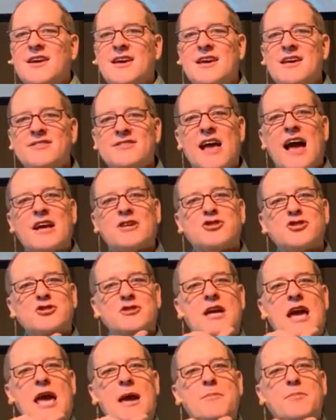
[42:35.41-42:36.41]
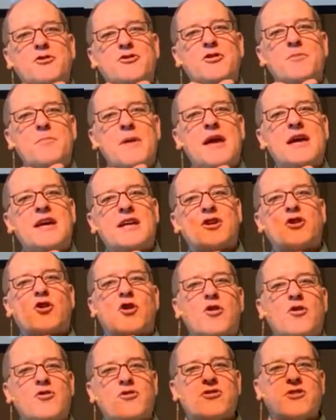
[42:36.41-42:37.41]
he's actually able to make
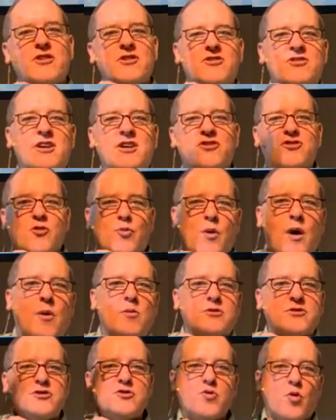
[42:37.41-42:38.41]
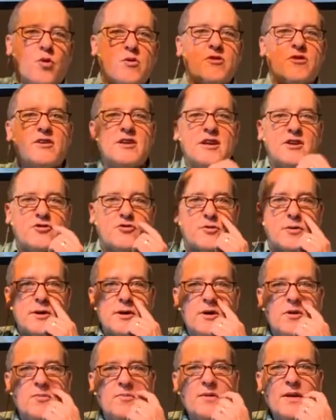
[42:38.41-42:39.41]
incursions into what was northern
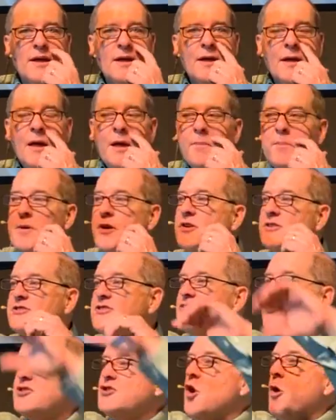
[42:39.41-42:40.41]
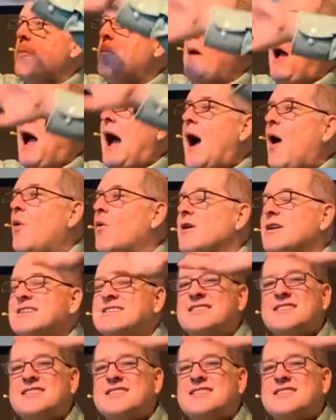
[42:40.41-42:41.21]
Israel because there's no power.